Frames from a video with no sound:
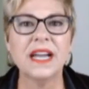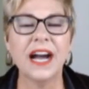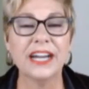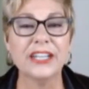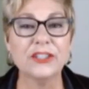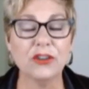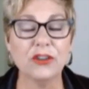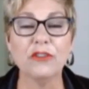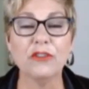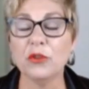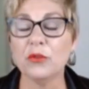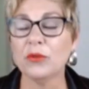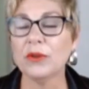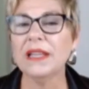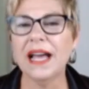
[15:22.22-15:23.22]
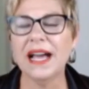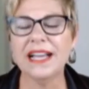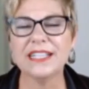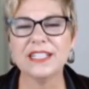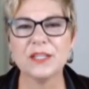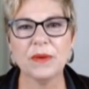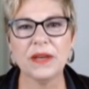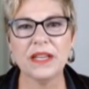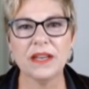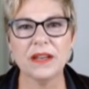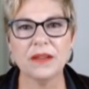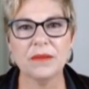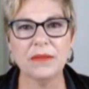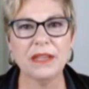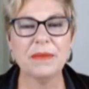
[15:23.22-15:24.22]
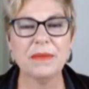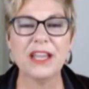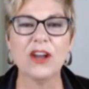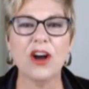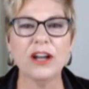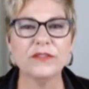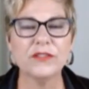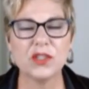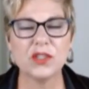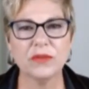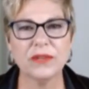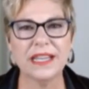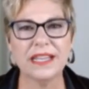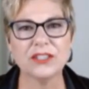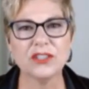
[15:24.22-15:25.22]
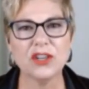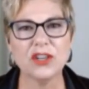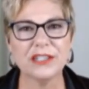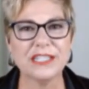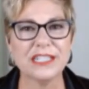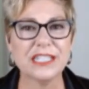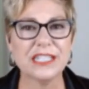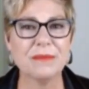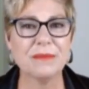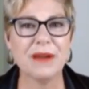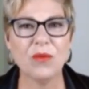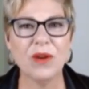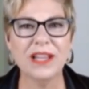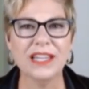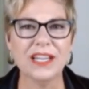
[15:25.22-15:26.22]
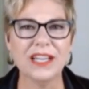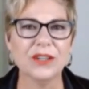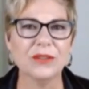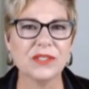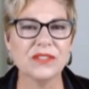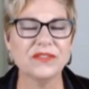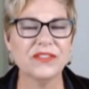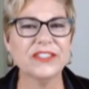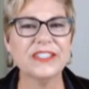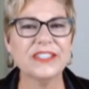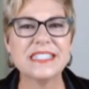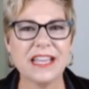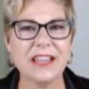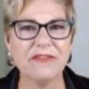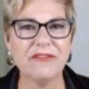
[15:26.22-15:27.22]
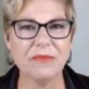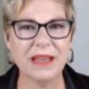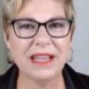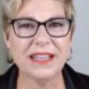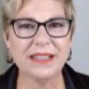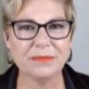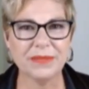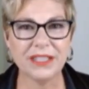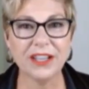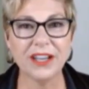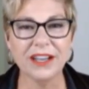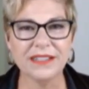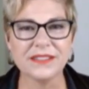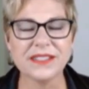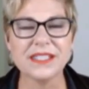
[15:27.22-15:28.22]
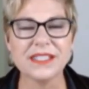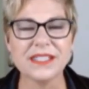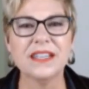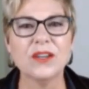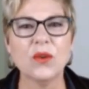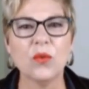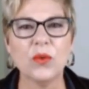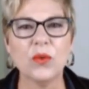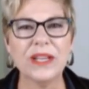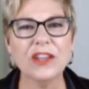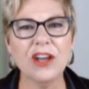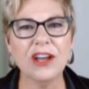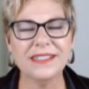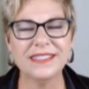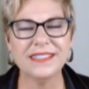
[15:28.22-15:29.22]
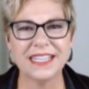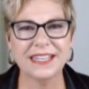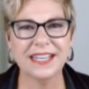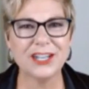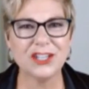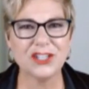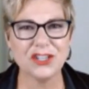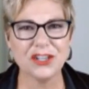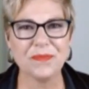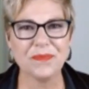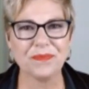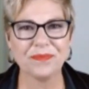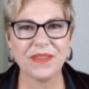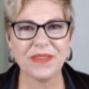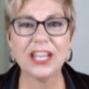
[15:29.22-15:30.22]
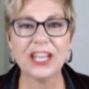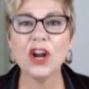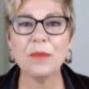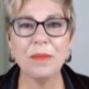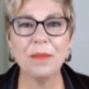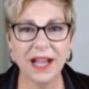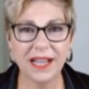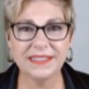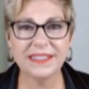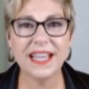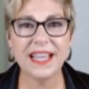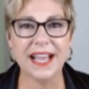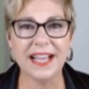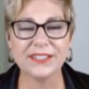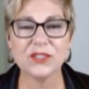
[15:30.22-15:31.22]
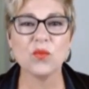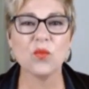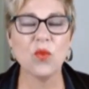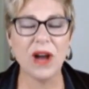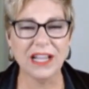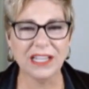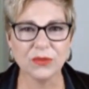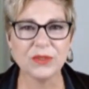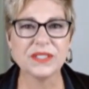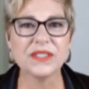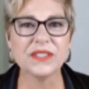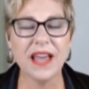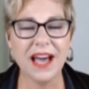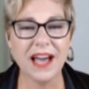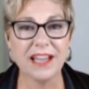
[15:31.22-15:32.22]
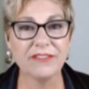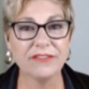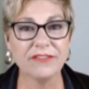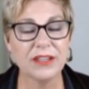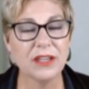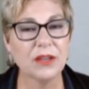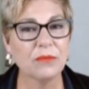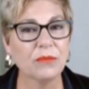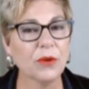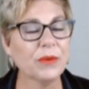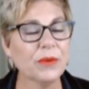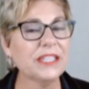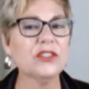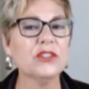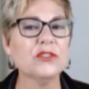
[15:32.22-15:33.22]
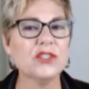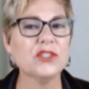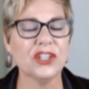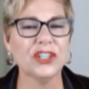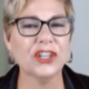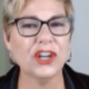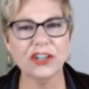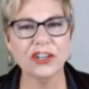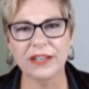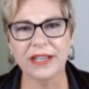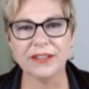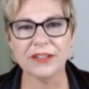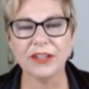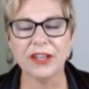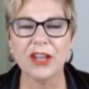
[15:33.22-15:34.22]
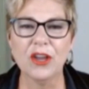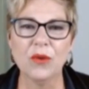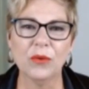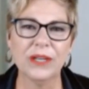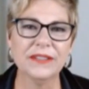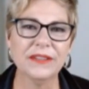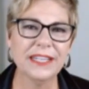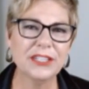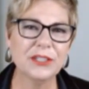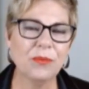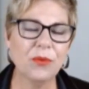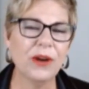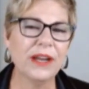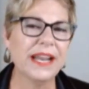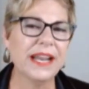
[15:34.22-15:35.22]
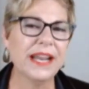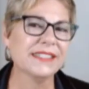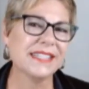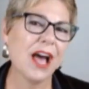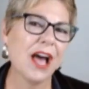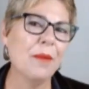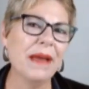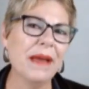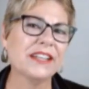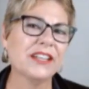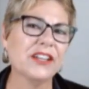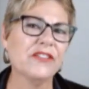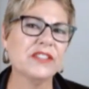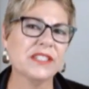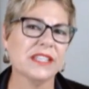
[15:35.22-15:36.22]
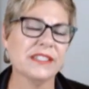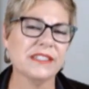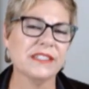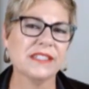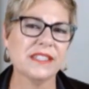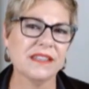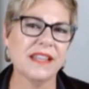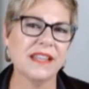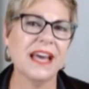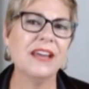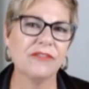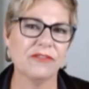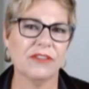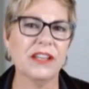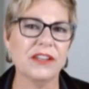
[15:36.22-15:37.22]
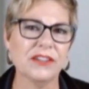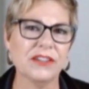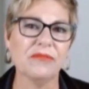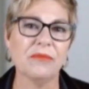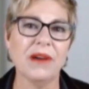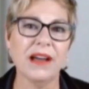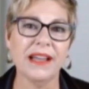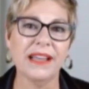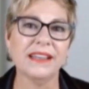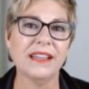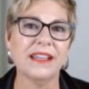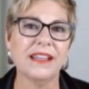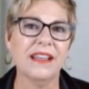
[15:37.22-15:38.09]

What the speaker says: I don't know if you realize, but me being off screen and tossing to Manuela was a very safe bet because we lost connection in our podcast while it was live, but we didn't lose it on her end. What I'd like to point out is how magnificent is that friend of mine